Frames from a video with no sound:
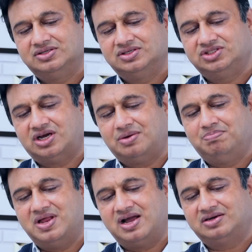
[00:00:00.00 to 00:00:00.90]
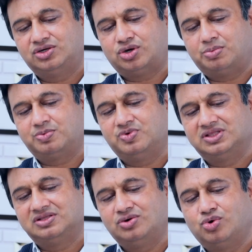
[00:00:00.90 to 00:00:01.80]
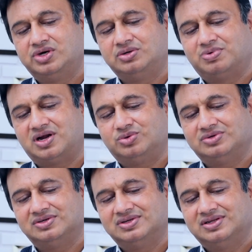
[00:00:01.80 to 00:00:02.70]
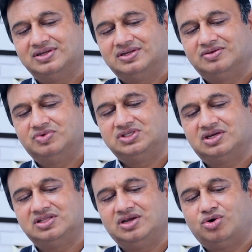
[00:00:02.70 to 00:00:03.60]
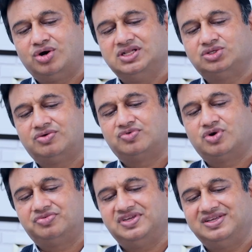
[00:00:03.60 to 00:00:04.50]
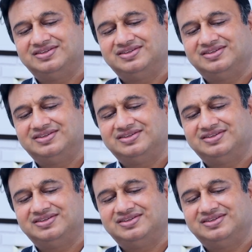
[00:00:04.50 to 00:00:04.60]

Sharp black topped with golden brown, which are the oils of coffee.